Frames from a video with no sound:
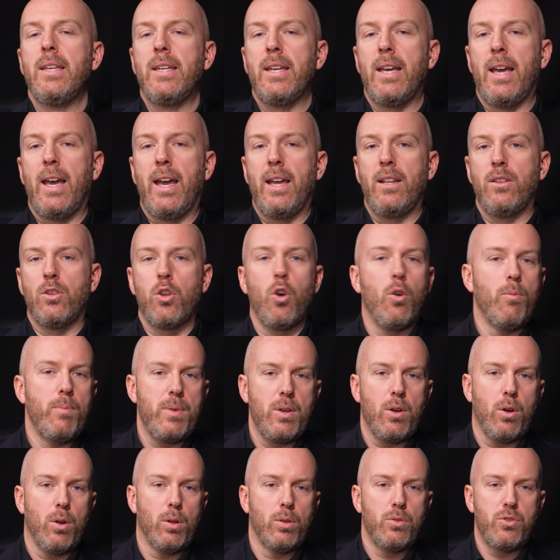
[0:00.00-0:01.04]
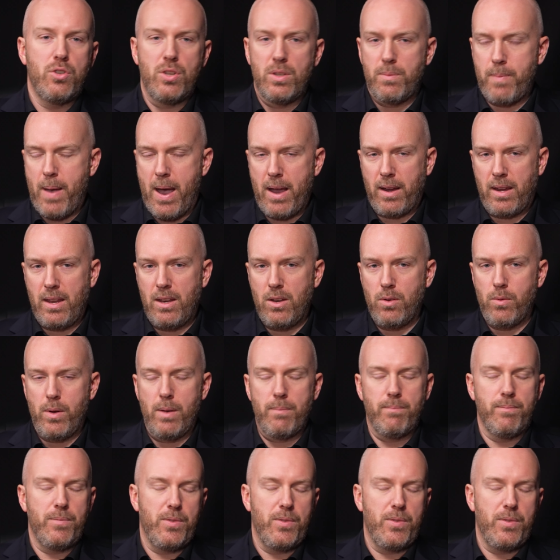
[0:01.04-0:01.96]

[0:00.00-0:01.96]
And lo and behold, she's back into it.